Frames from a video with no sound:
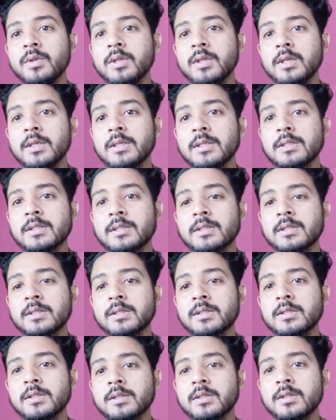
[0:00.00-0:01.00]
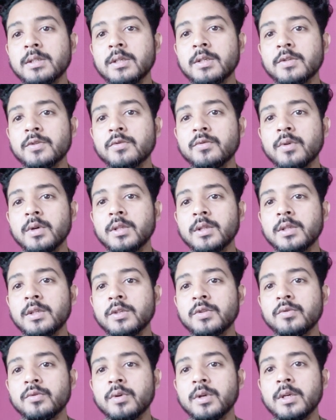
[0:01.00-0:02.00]
this one,
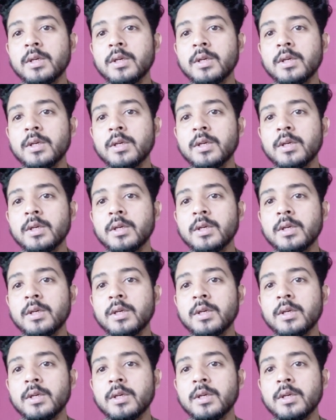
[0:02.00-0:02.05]
this